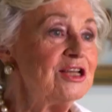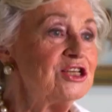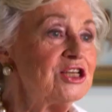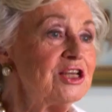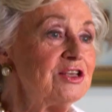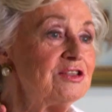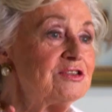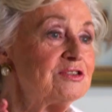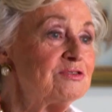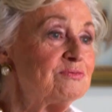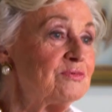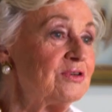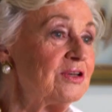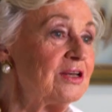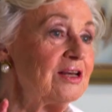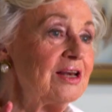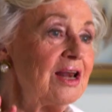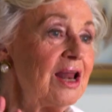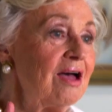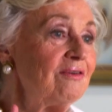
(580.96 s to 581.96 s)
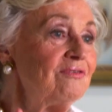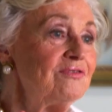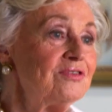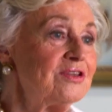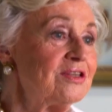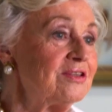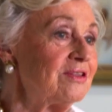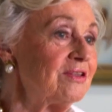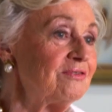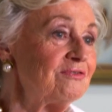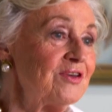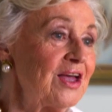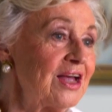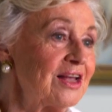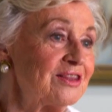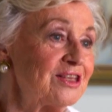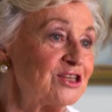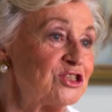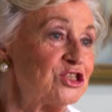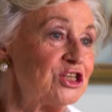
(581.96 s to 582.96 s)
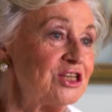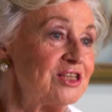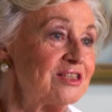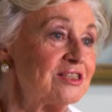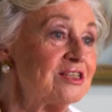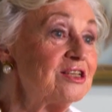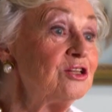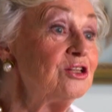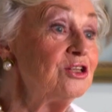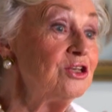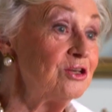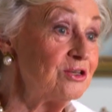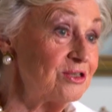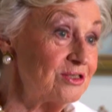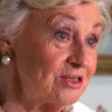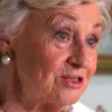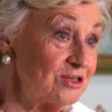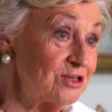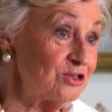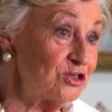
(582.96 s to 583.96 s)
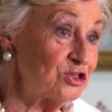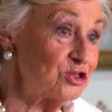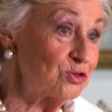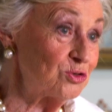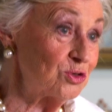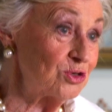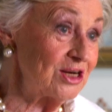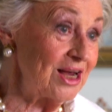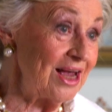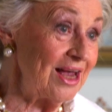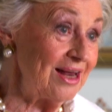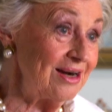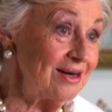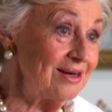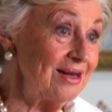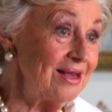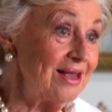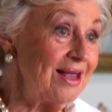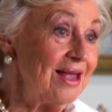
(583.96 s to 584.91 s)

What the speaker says: She's loved the fact that she still uses her shorthand,